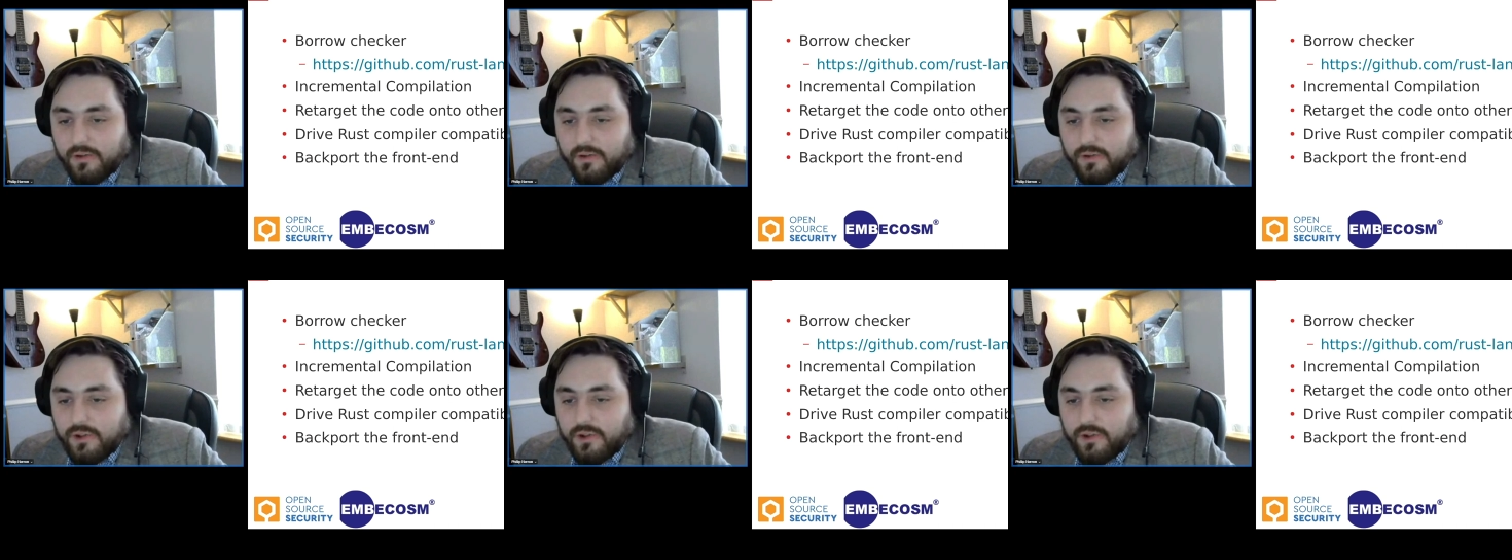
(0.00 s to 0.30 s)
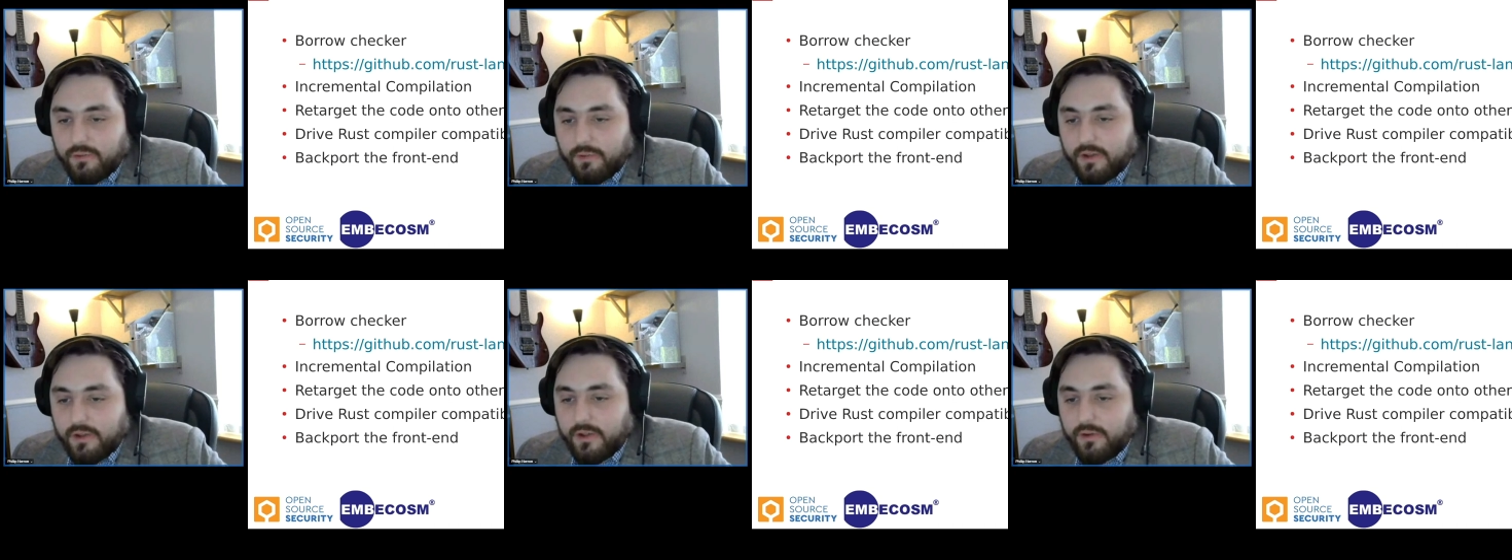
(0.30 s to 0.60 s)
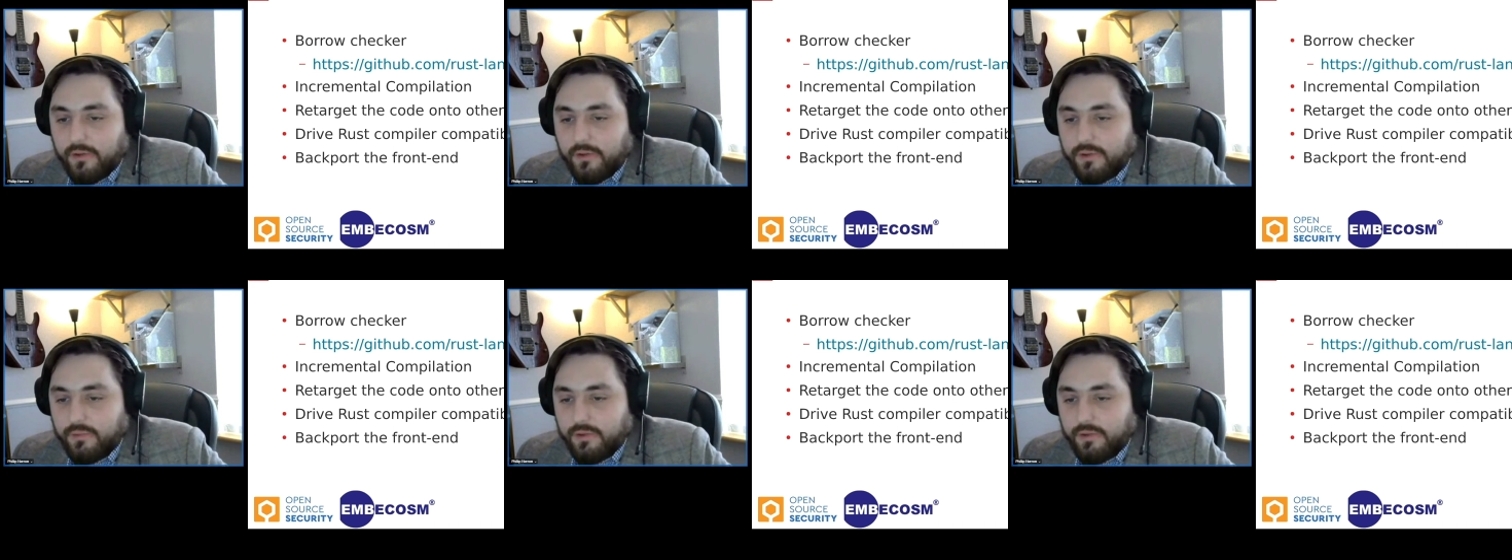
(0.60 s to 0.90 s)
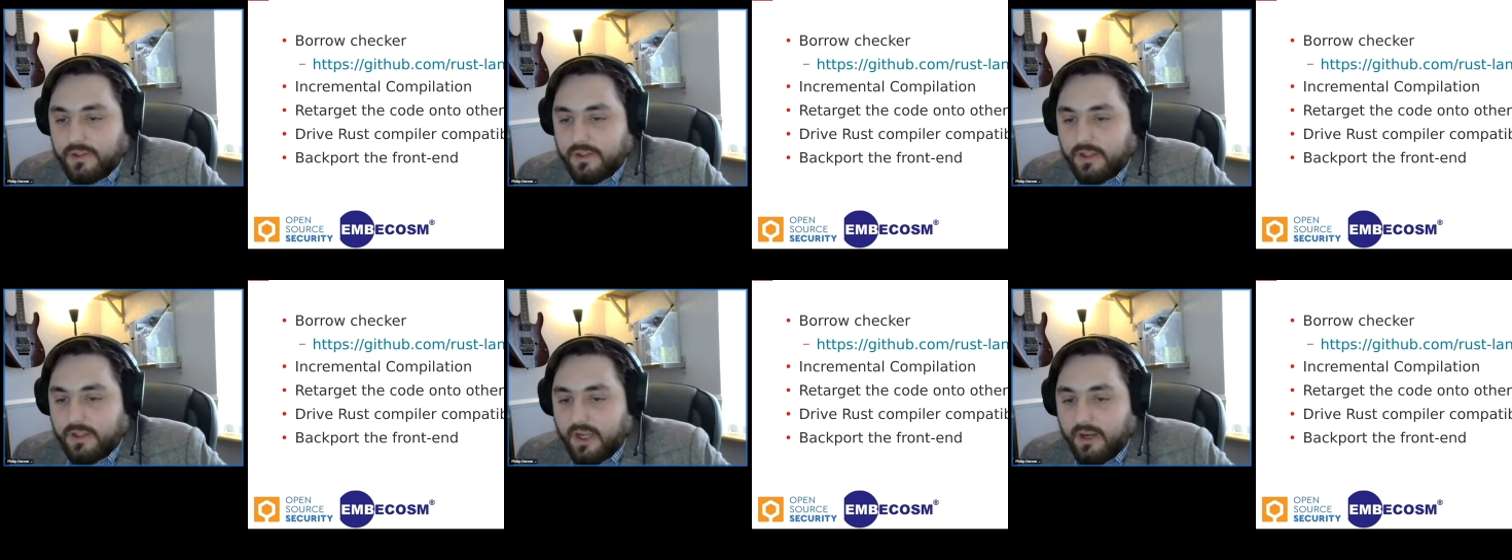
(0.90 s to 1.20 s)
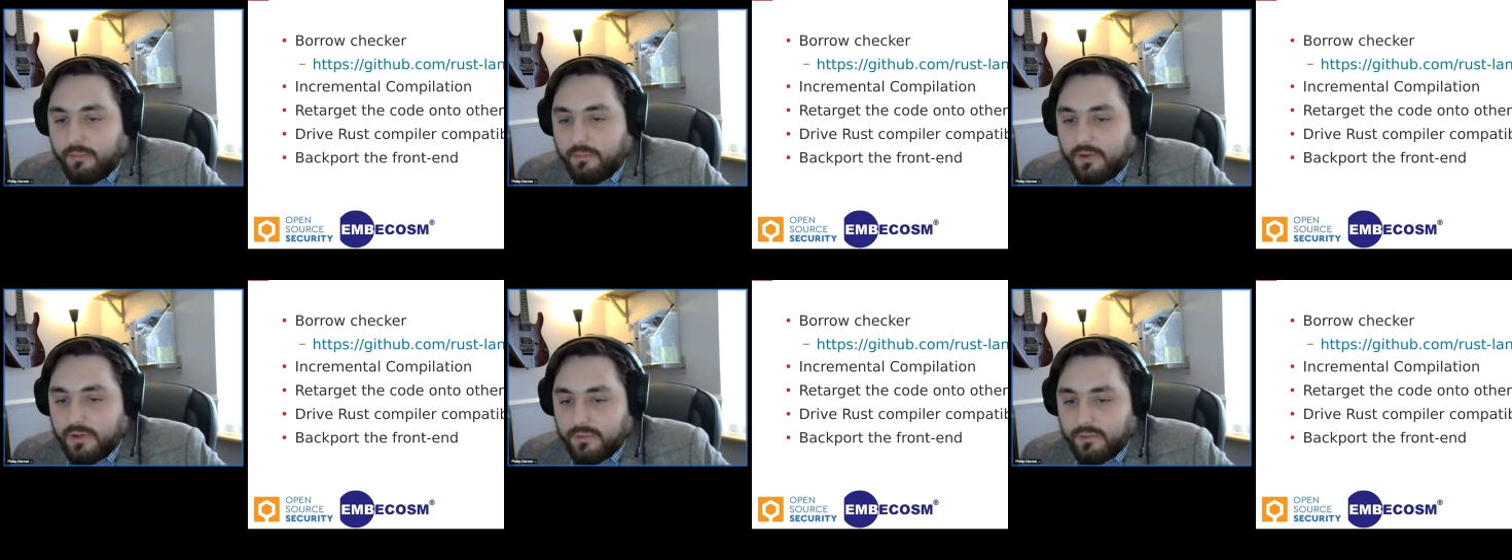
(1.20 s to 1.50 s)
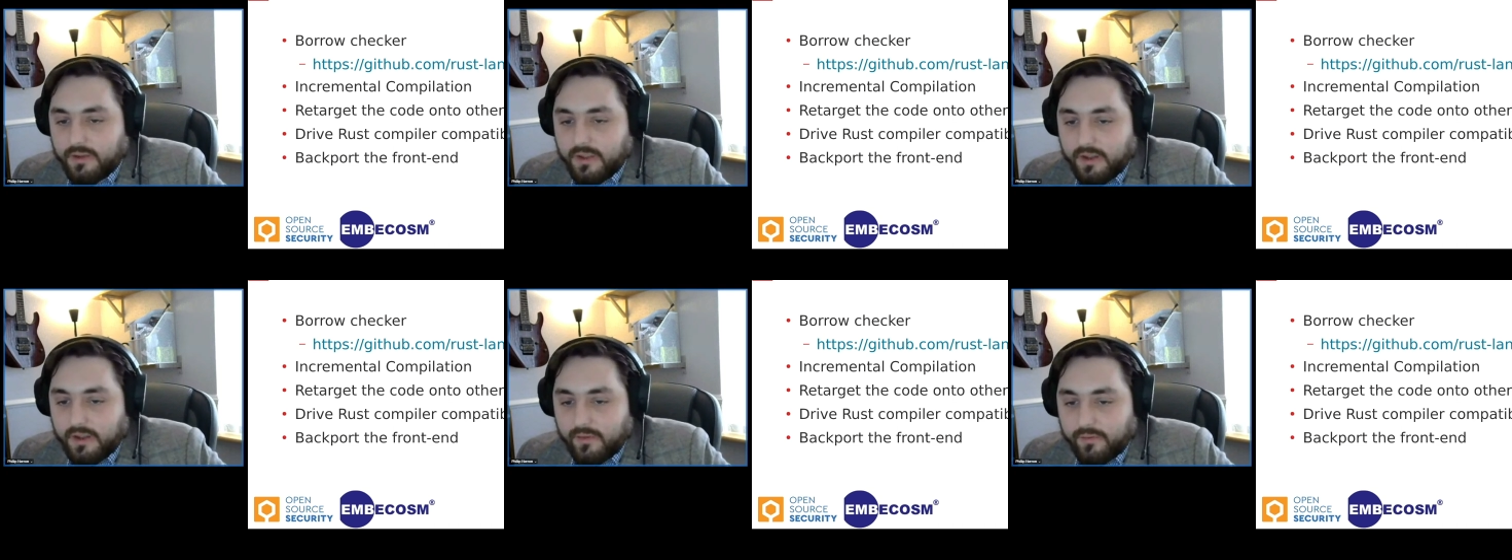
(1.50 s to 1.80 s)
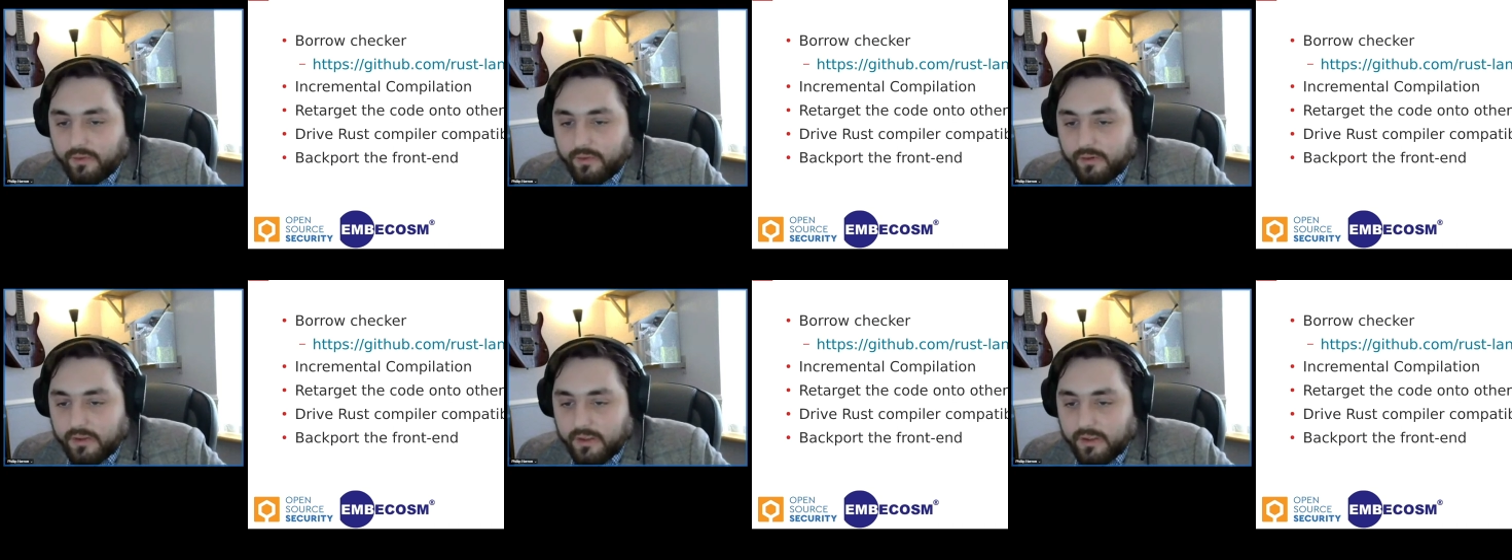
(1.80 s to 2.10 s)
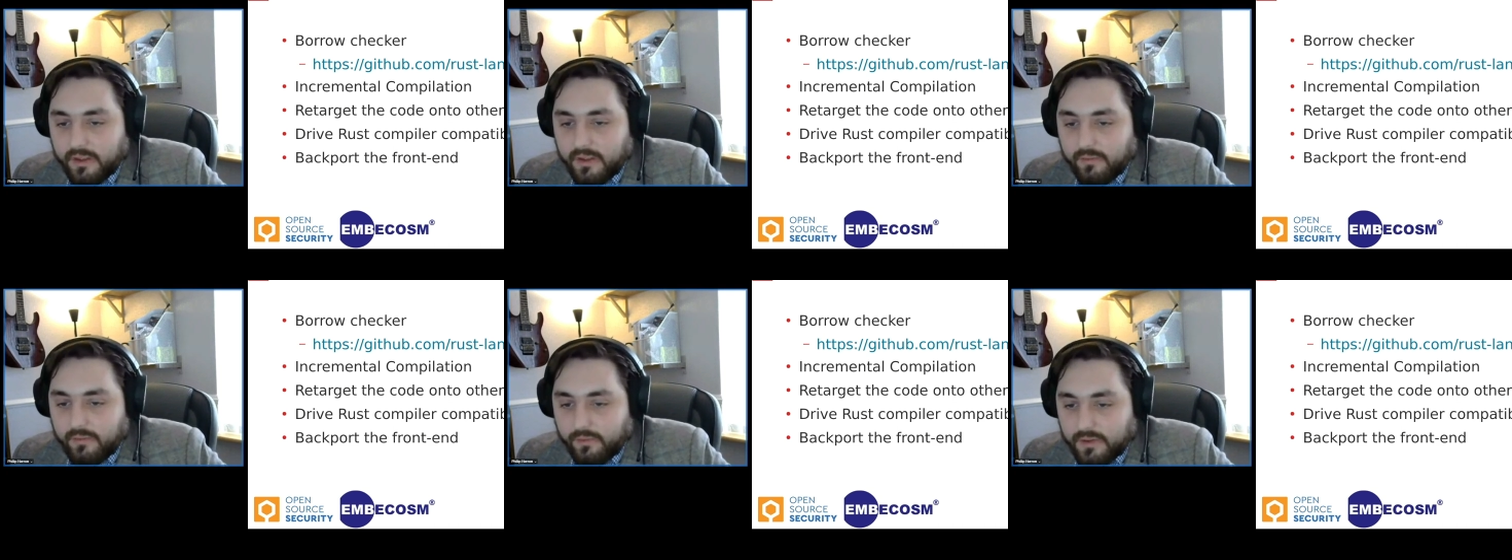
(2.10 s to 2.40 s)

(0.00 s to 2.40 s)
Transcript: could you reuse Rust libraries within the front end?